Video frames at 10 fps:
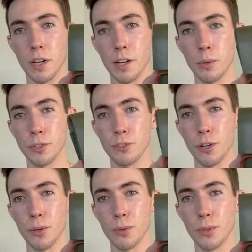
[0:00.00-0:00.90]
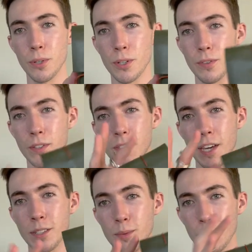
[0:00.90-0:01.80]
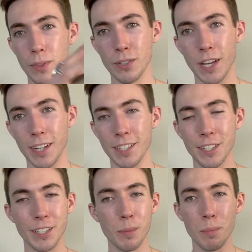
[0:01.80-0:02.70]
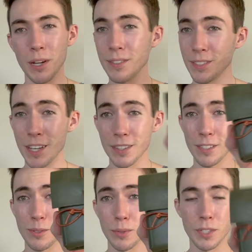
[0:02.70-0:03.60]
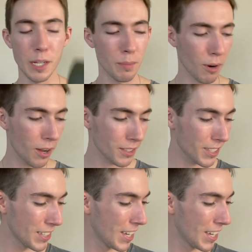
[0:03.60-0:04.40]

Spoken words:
I always show this case with the deck in it, but yeah, that's the one that I brought.